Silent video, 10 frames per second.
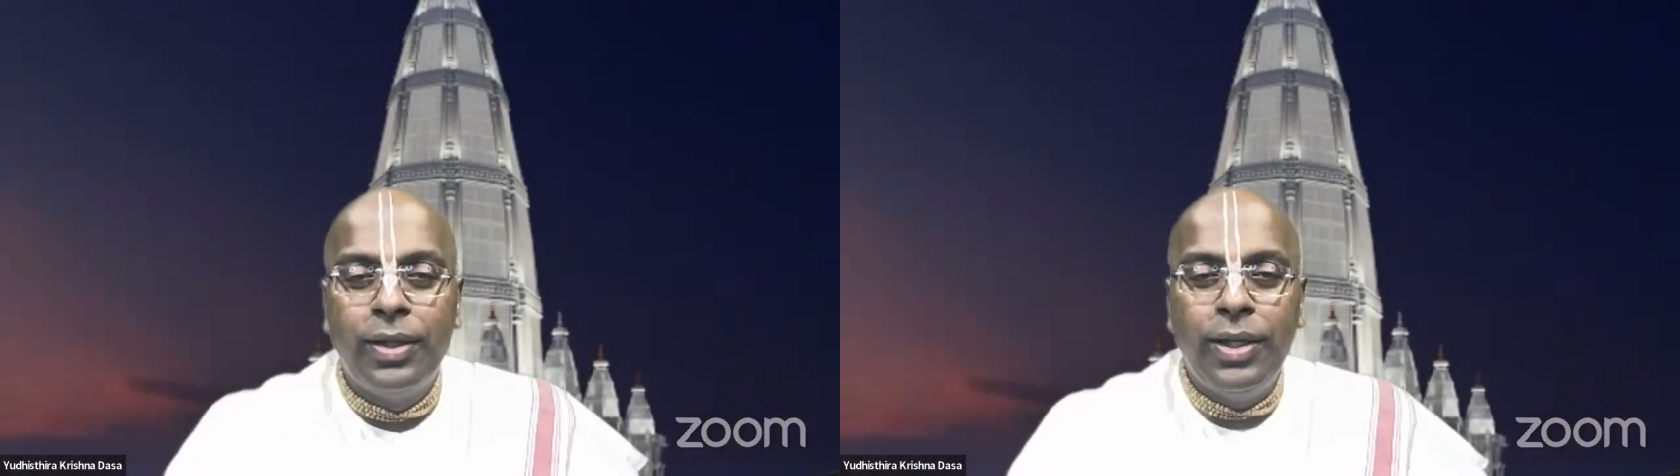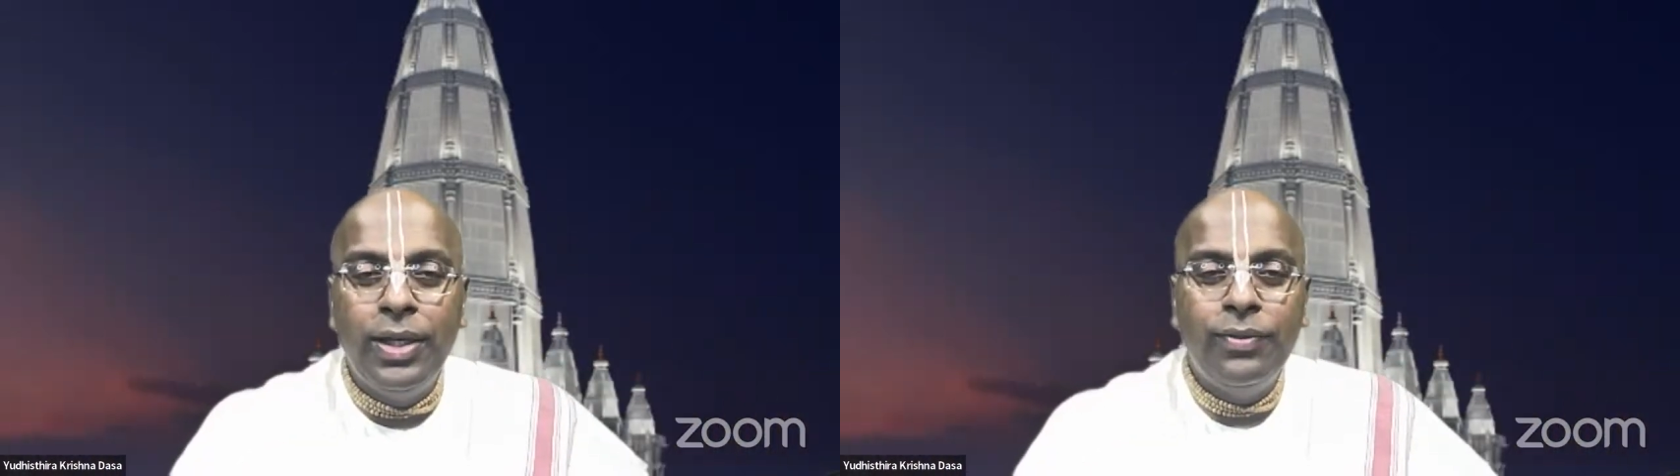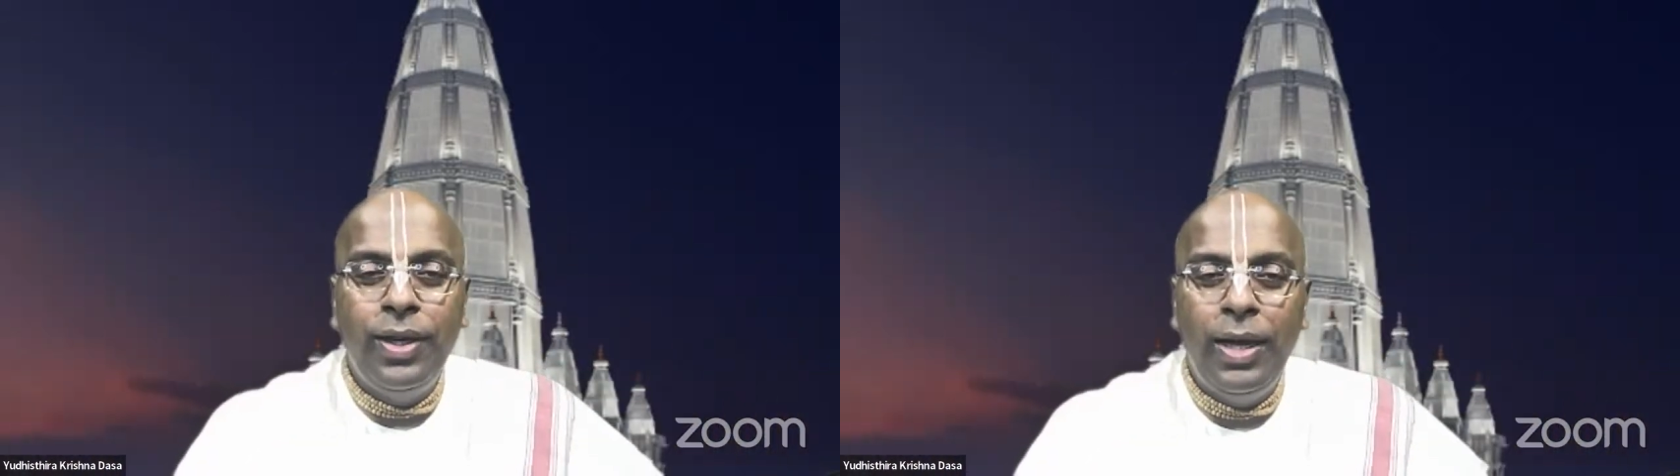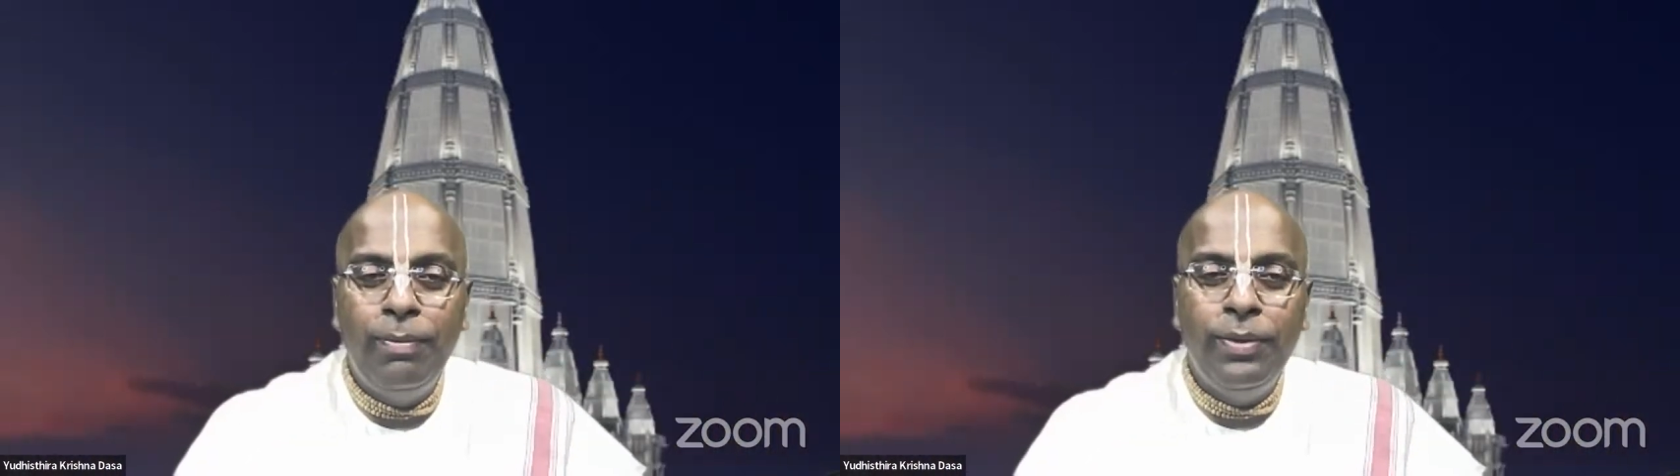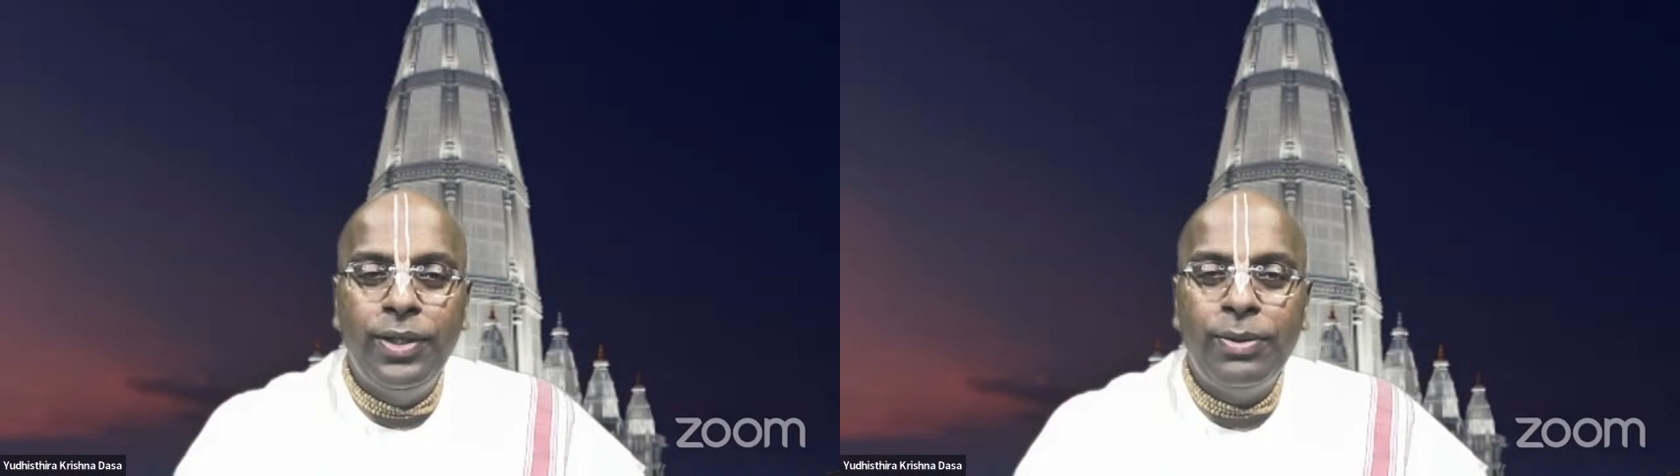Things will
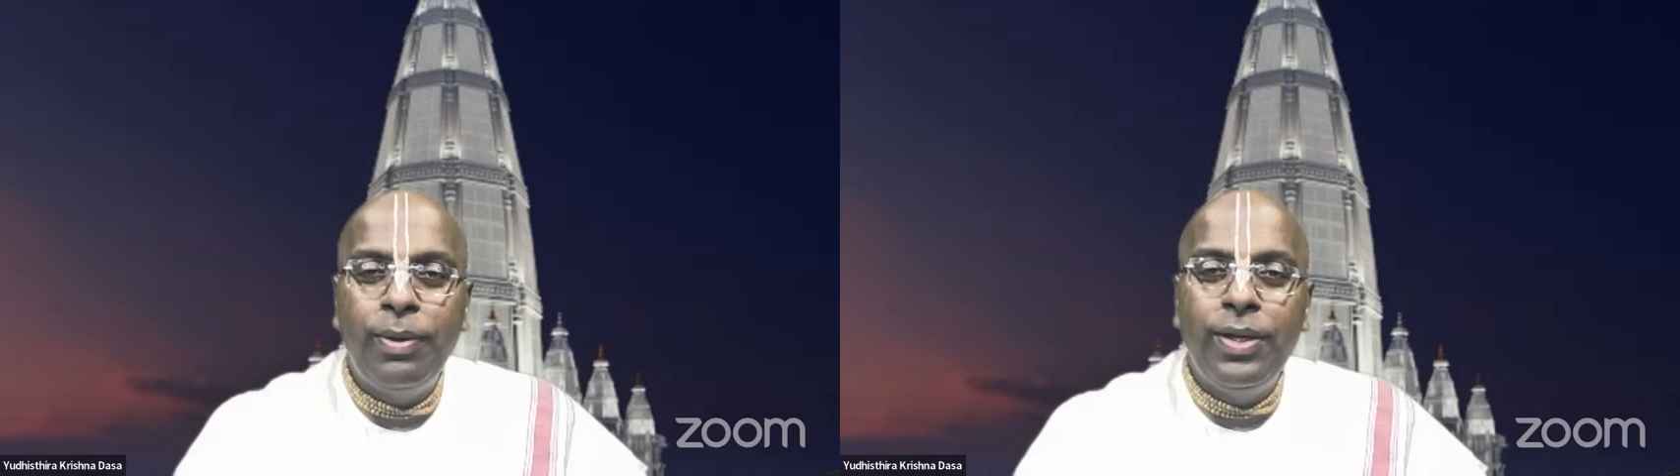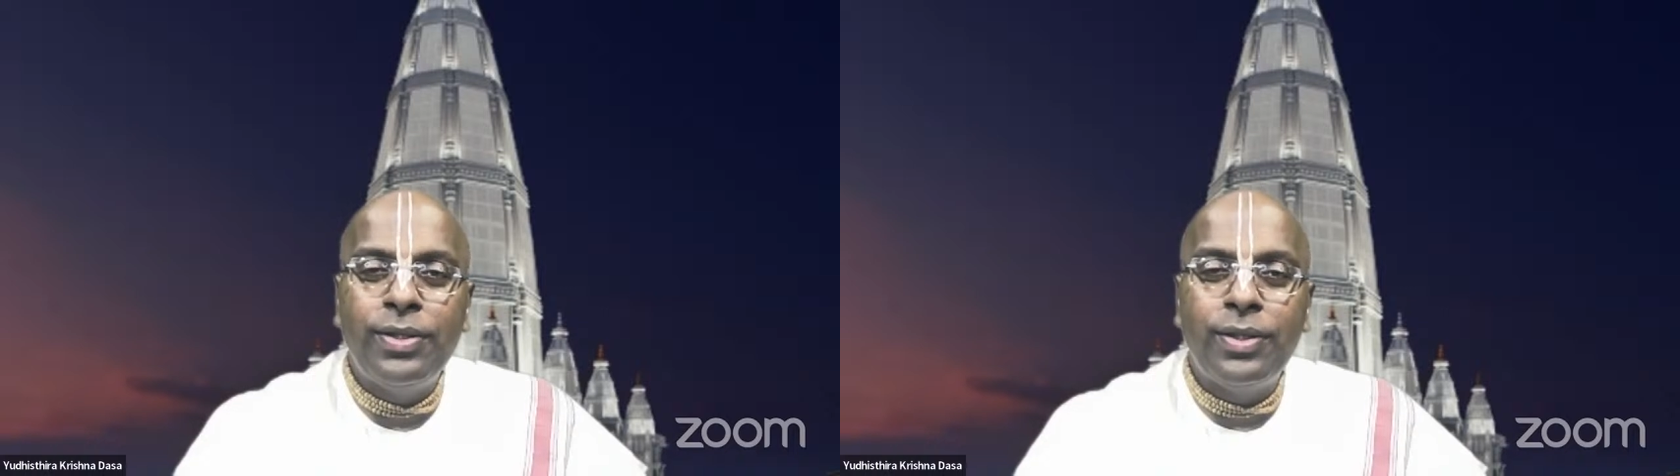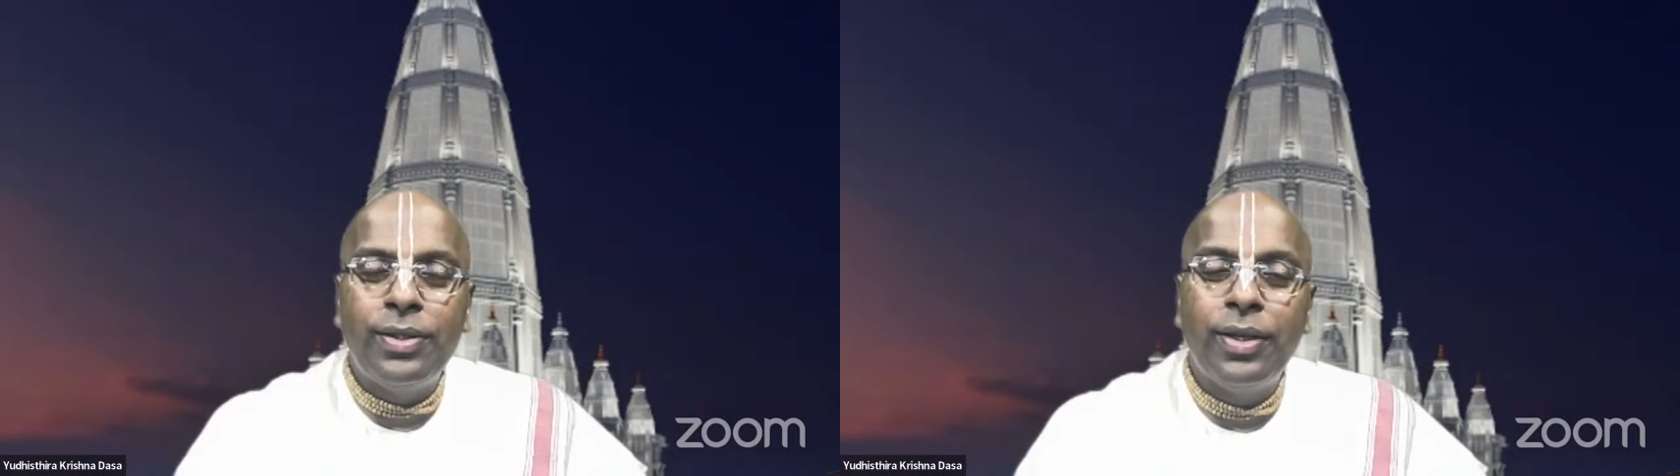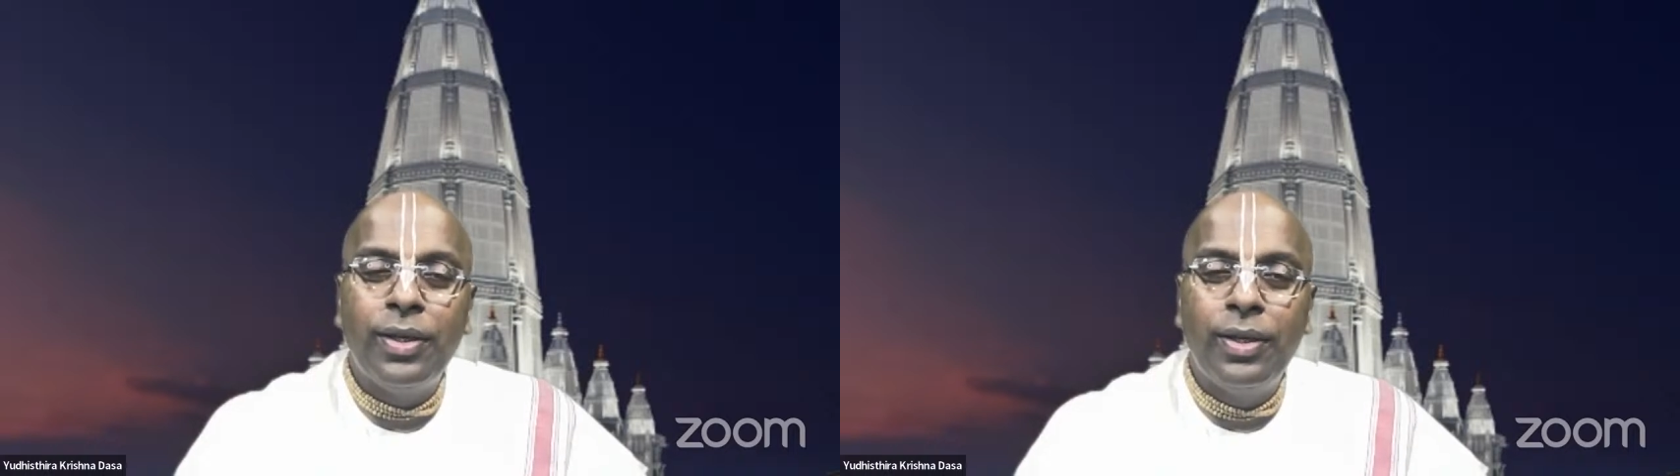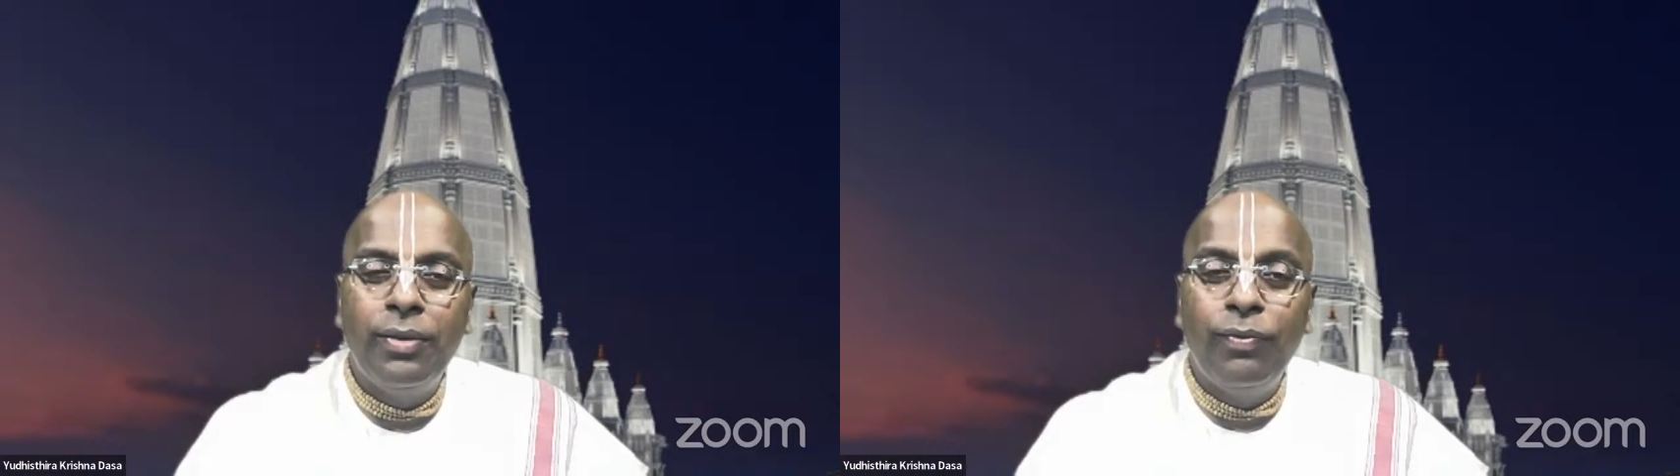happen just by his
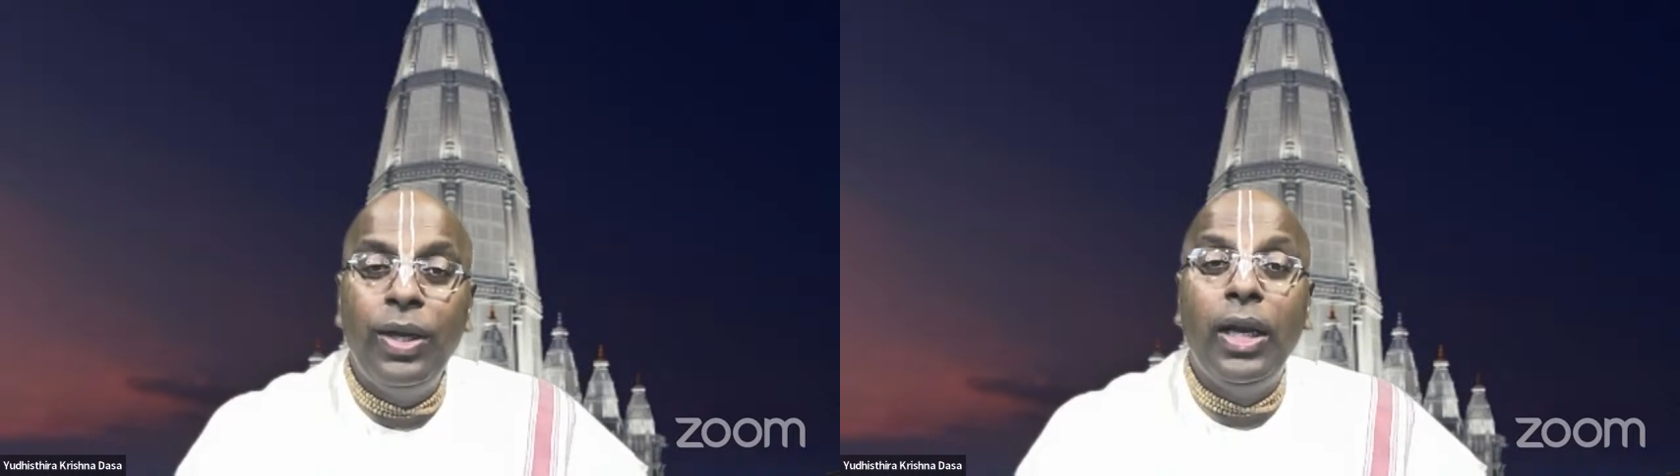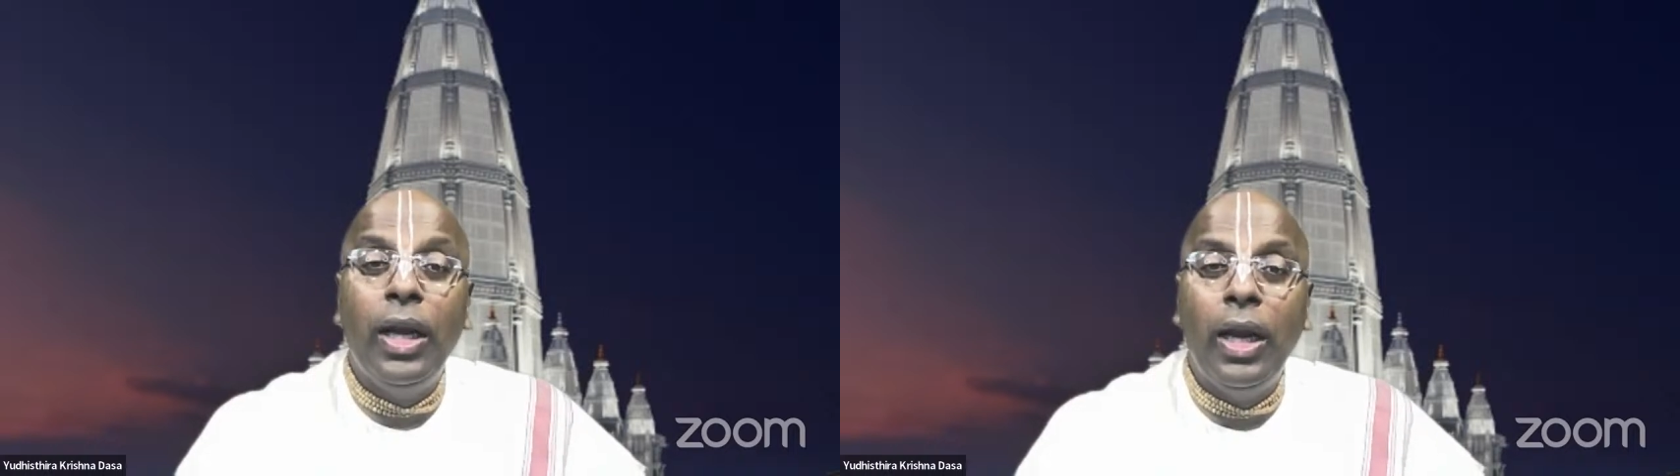will,